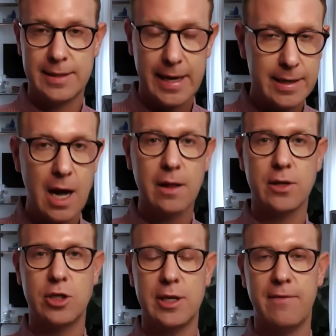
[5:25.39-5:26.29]

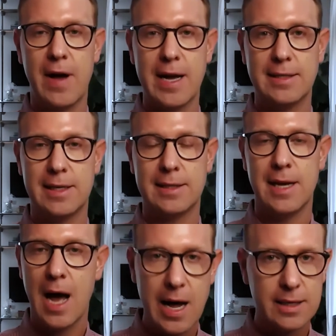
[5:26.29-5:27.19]
technology devices,
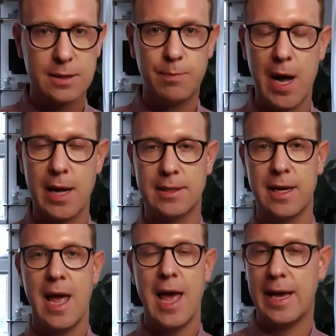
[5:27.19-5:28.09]
hotspots,
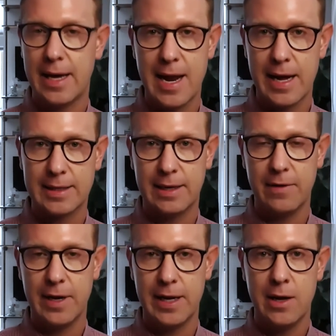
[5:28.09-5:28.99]
and
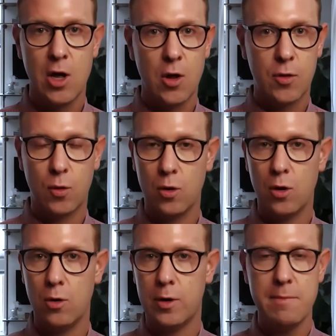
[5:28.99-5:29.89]
connectivity
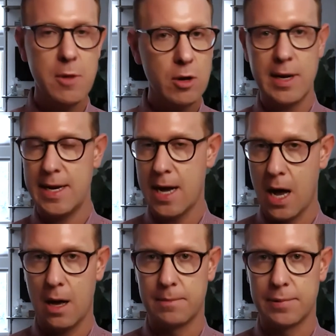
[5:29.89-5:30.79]
through community
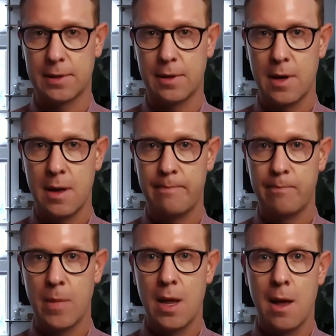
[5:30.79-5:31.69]
hubs.
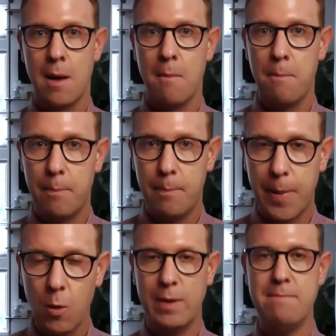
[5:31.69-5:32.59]

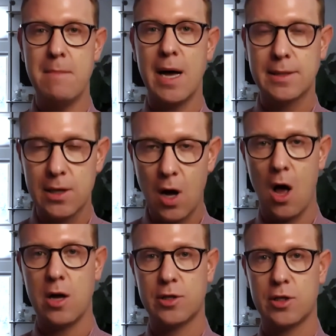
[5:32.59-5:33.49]
But we must
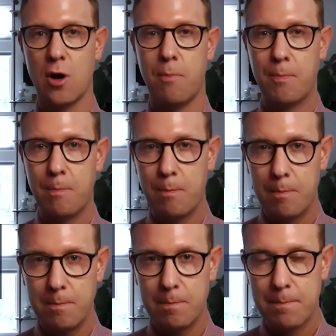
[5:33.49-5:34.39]
also
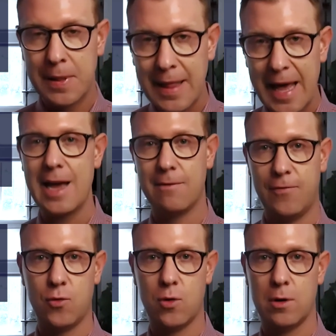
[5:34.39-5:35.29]
plan
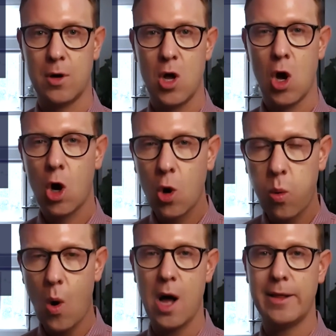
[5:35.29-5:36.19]
for
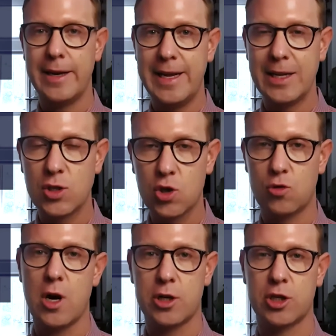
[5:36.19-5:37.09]
quality
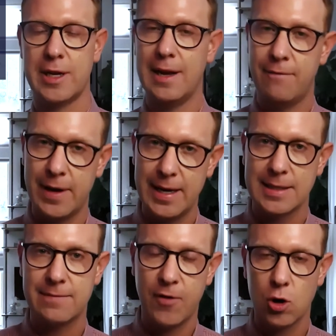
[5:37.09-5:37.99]
instruction if it
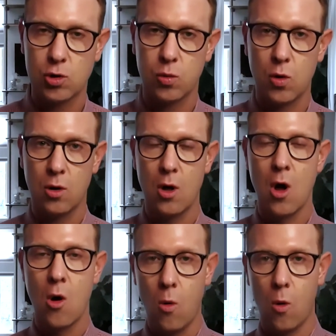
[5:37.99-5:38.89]
is virtual
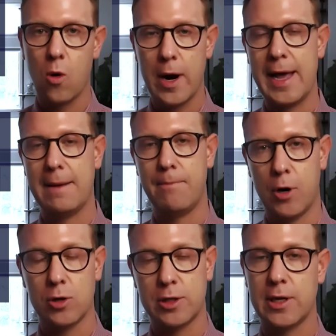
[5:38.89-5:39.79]
or in
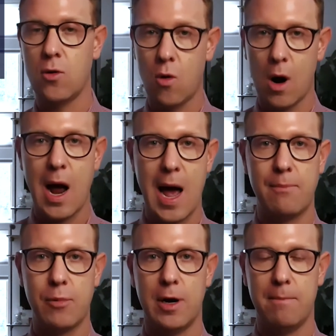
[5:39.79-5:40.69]
person or
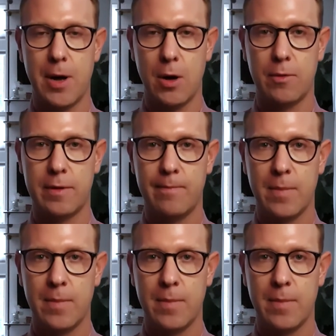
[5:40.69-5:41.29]
hybrid of both.